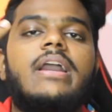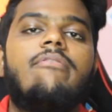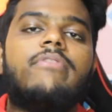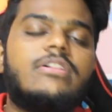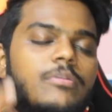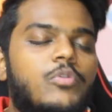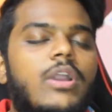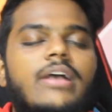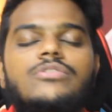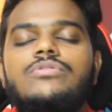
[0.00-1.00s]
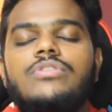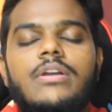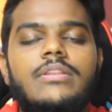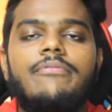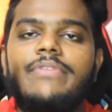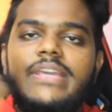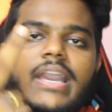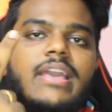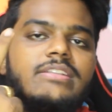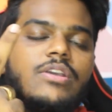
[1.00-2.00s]
I welcome you guys to join the
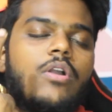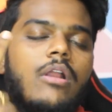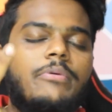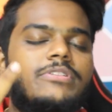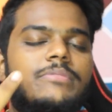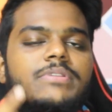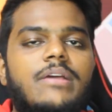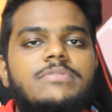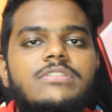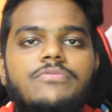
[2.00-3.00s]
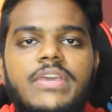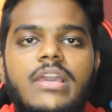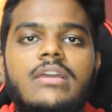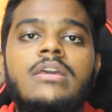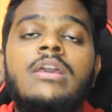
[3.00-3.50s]
V-Gang. As you call me and subscribe to this V-Gang,